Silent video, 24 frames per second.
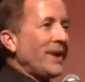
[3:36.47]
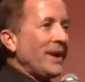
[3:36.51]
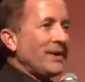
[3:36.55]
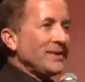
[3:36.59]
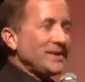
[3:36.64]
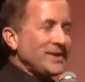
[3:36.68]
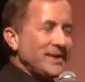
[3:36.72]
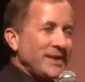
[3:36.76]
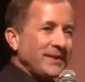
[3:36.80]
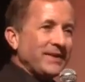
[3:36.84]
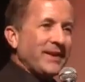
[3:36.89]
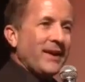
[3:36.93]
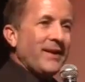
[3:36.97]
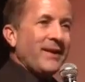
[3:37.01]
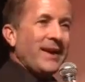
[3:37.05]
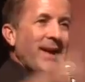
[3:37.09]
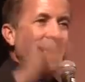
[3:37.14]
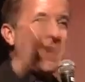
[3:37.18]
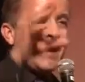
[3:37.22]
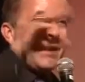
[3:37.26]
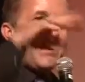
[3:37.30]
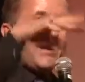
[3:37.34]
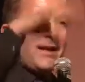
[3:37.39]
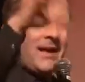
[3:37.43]
We don't sit there
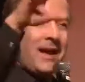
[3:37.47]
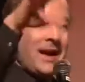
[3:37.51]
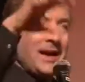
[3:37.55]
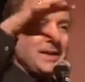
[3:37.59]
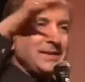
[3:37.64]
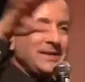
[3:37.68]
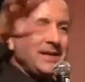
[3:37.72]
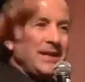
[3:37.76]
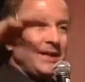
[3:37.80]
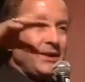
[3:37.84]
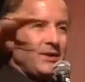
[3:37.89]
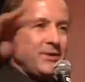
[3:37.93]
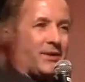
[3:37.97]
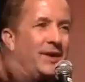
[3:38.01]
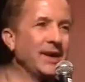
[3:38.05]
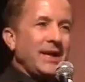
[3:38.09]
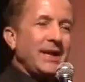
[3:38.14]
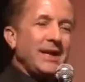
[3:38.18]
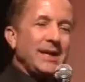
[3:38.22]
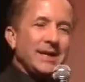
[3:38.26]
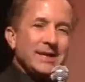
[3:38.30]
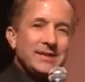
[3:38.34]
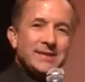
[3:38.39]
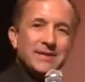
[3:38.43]
and analyze the
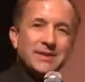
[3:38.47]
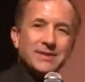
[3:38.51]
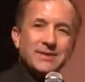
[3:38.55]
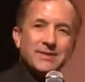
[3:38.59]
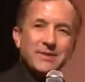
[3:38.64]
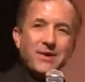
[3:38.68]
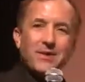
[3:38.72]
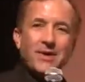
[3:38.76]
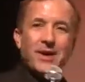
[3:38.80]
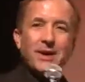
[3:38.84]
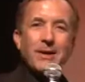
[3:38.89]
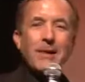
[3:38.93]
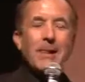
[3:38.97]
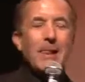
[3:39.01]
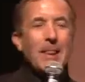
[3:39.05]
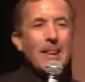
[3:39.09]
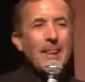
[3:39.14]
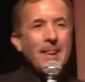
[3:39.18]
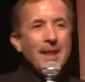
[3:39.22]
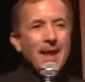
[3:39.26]
ingredients and so on.